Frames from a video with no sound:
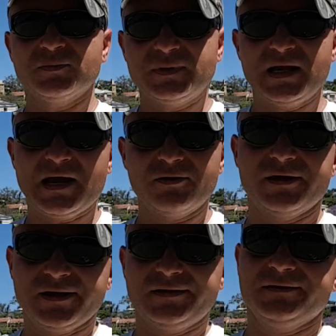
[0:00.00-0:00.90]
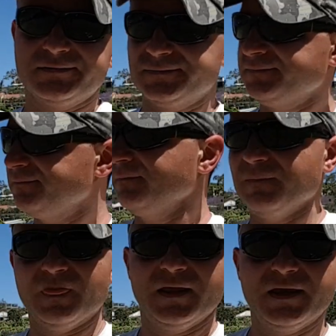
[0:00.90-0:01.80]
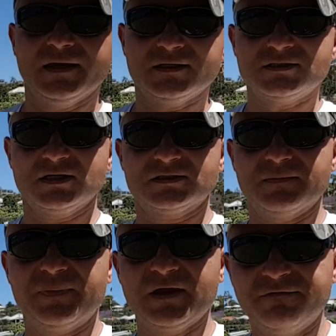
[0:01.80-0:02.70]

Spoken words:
to be done on it, it's just a big